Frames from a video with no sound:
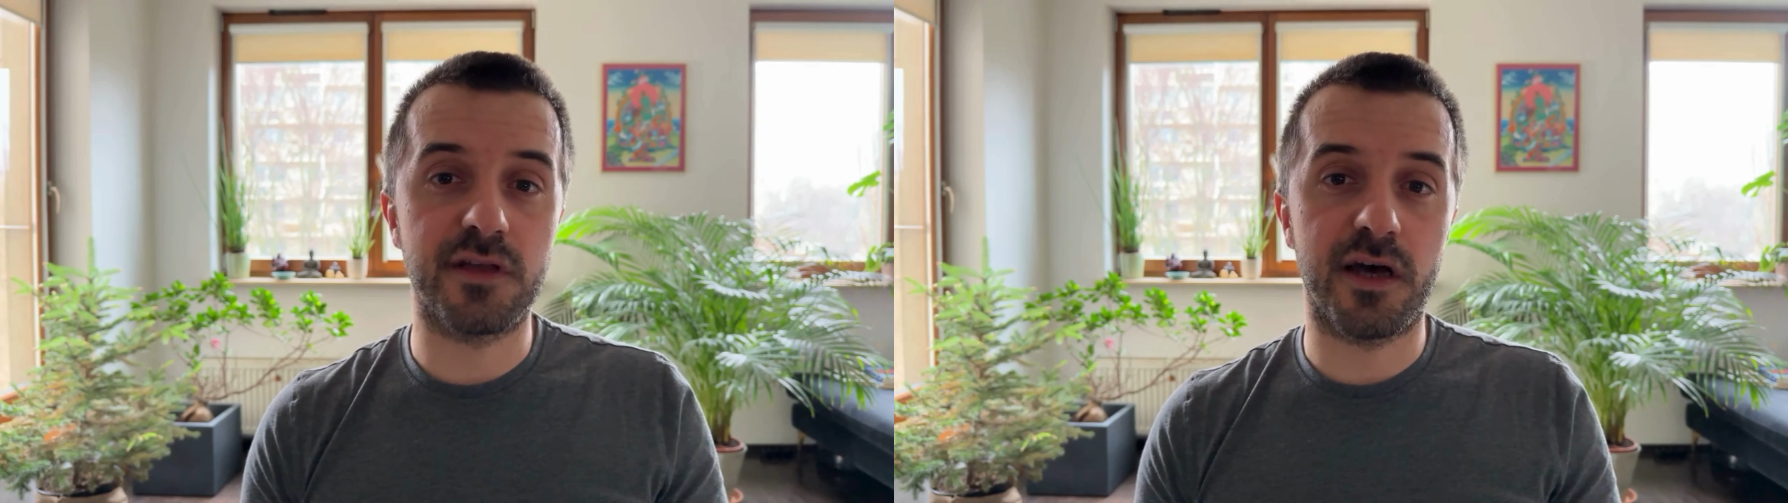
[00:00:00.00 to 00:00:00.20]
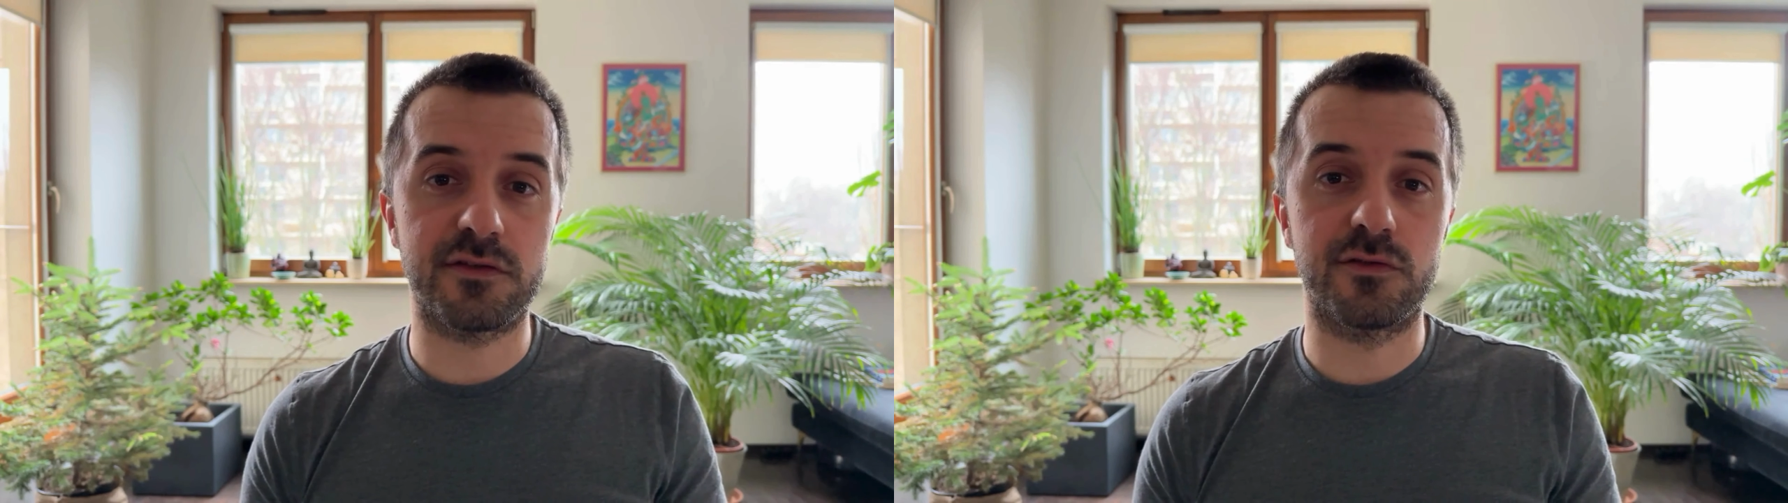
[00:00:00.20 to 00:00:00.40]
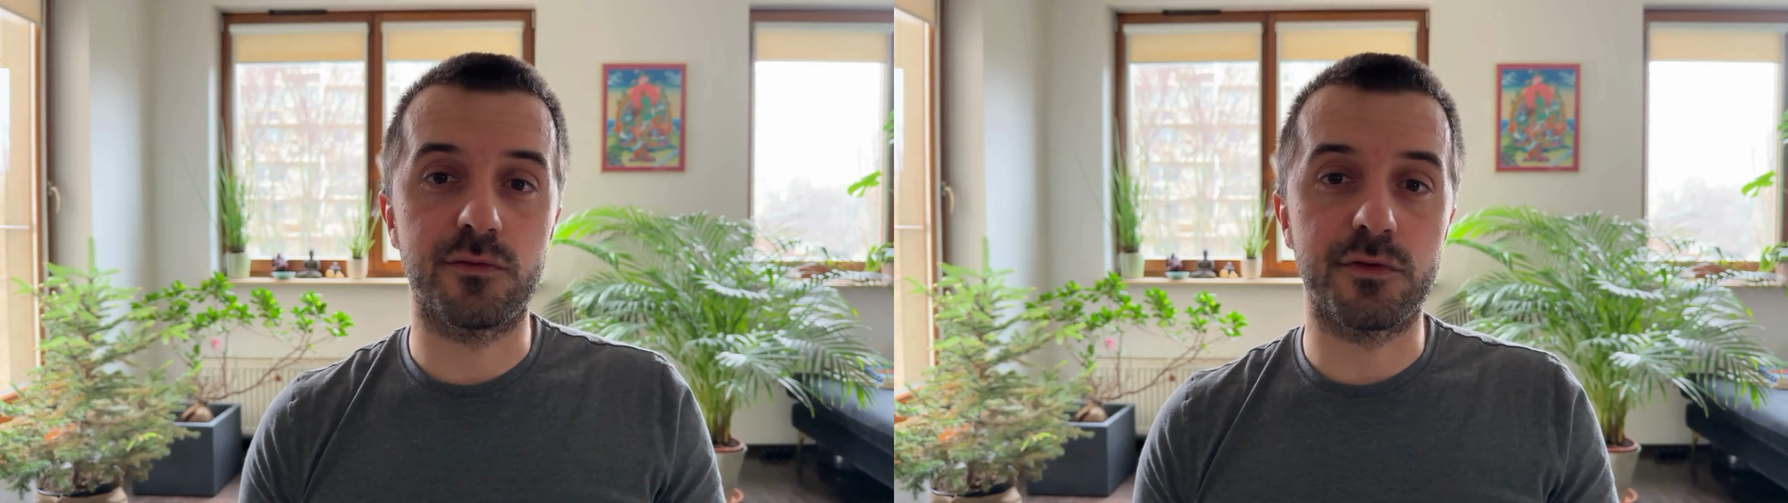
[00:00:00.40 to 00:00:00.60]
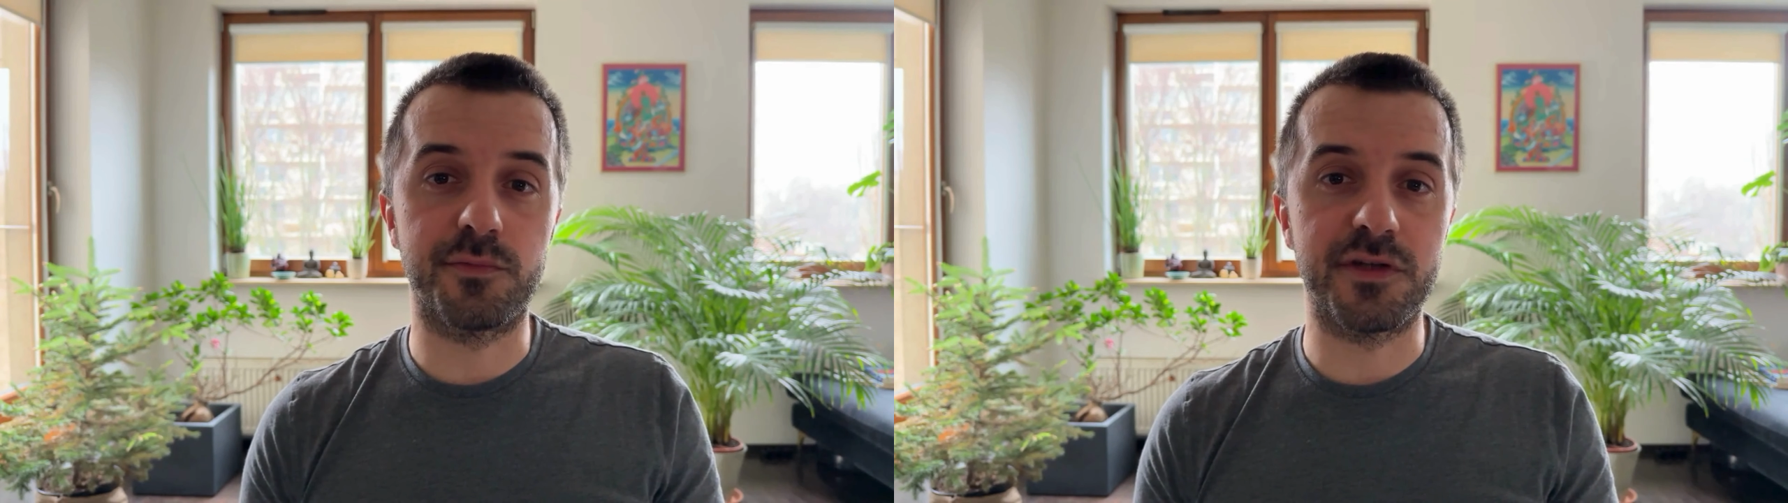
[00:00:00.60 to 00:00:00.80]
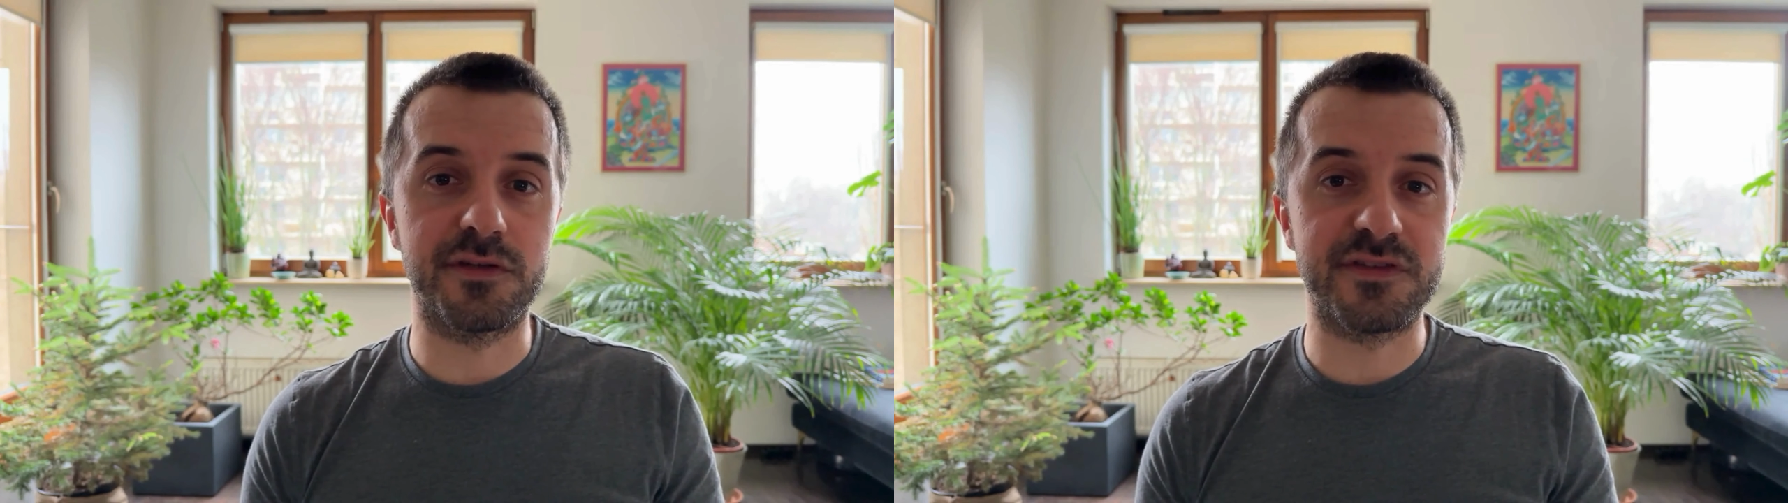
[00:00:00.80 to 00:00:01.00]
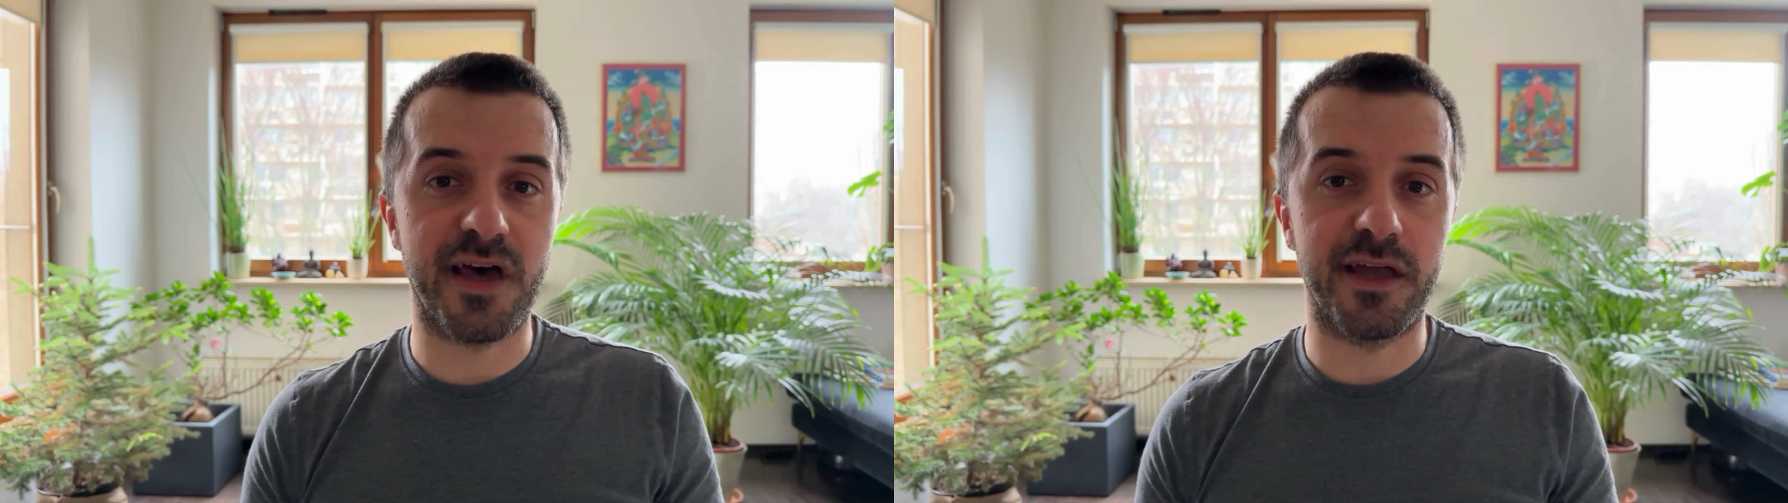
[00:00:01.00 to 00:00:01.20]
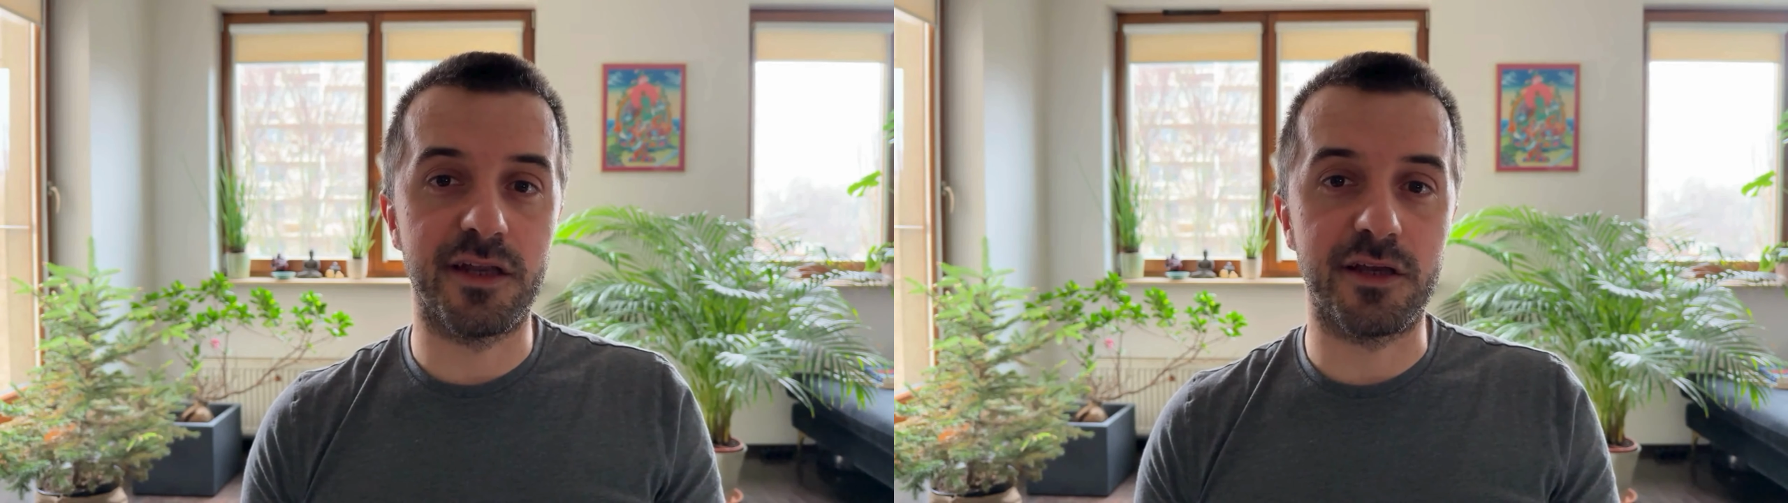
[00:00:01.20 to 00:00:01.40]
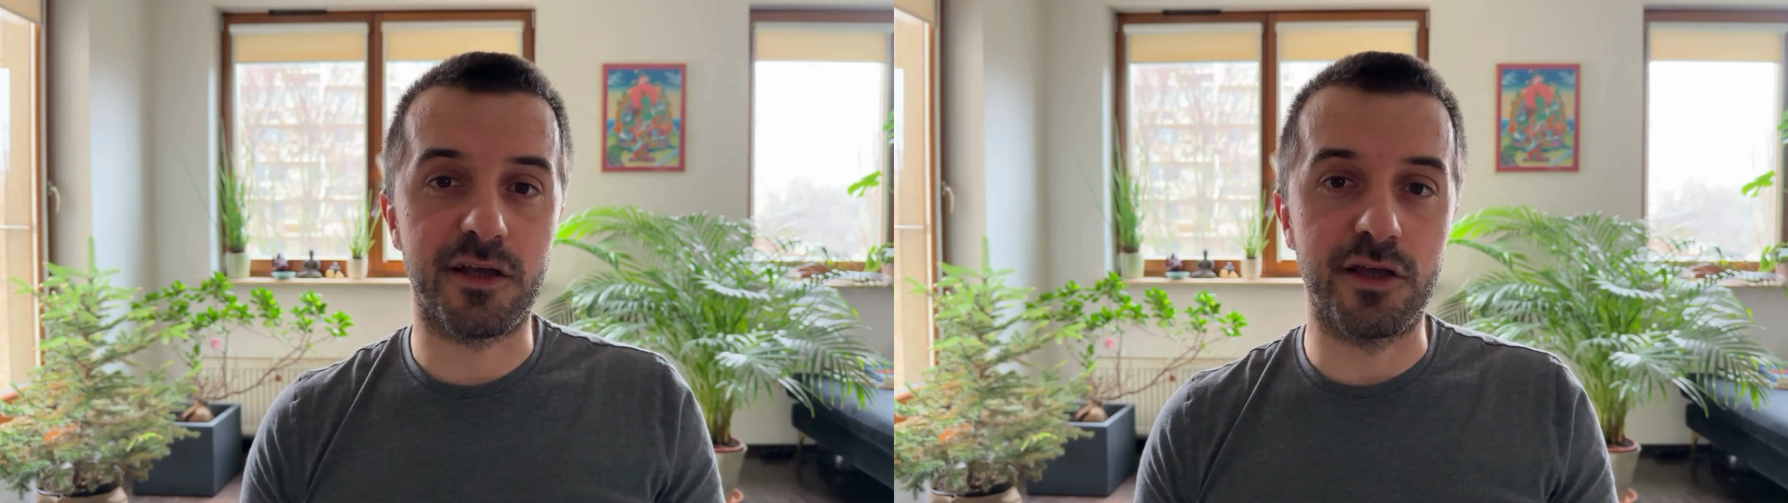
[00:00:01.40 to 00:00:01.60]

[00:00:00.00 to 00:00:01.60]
that you will be designing